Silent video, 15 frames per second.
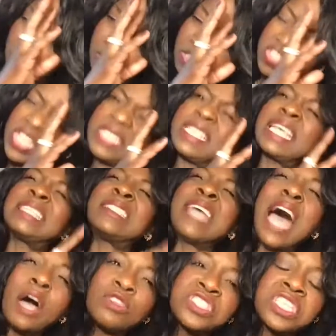She's
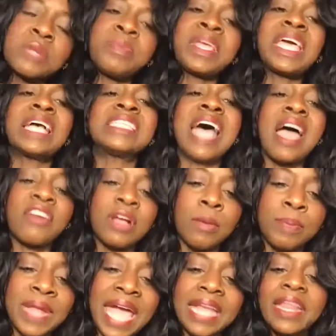exhausted because our
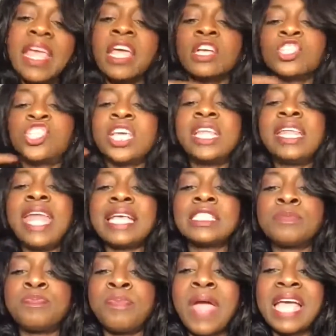complaint. She didn't
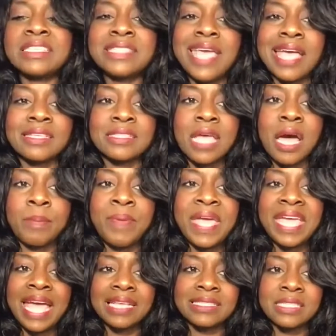express being